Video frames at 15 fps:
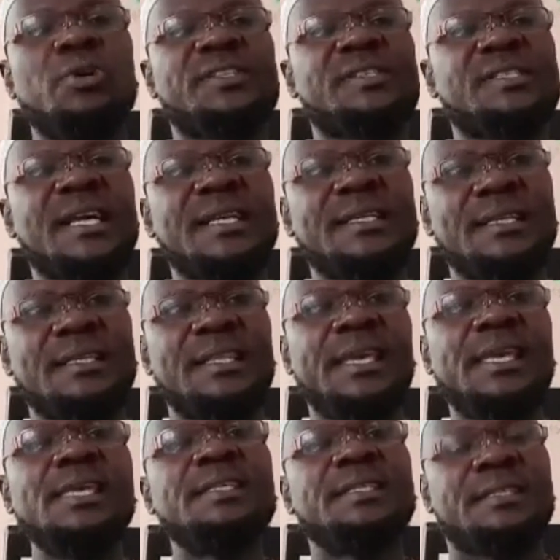has started the
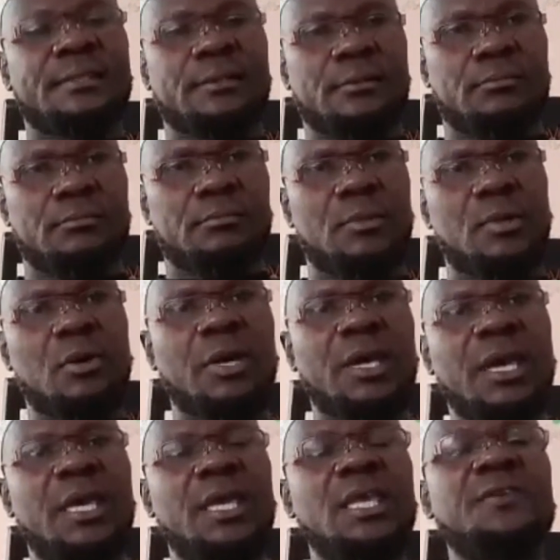heat,
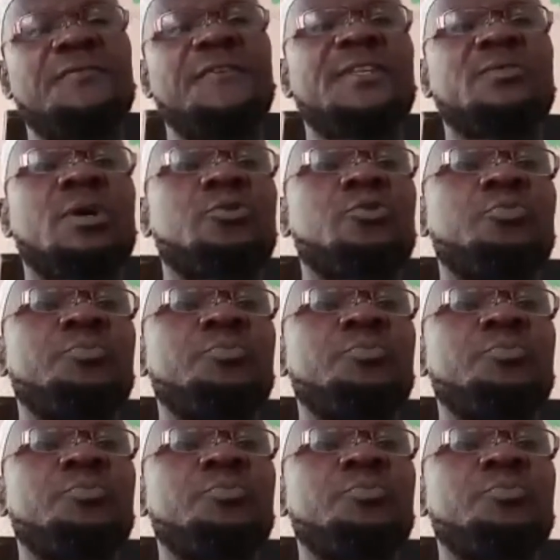okay, if it were to